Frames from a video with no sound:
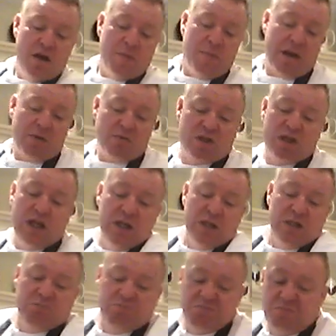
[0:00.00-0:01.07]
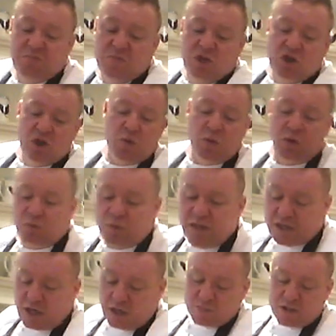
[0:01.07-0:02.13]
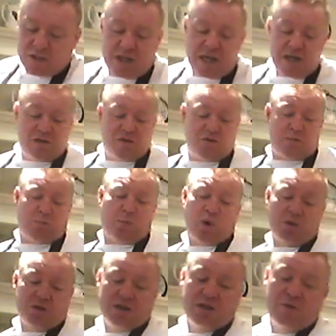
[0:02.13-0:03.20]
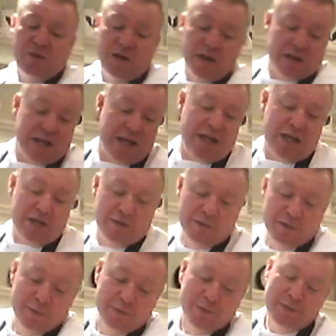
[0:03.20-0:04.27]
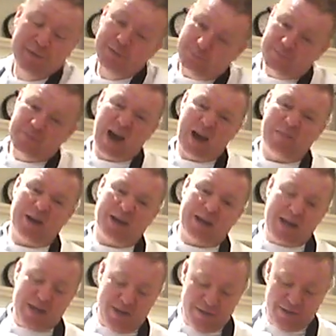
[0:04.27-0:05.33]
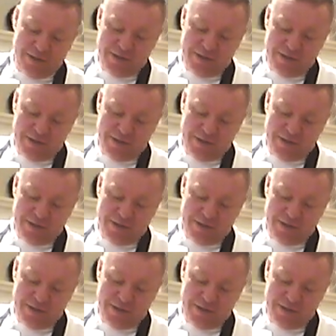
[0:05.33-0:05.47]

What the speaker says: about 2-3 times a day to do your pots, if you're lucky. I'm lucky.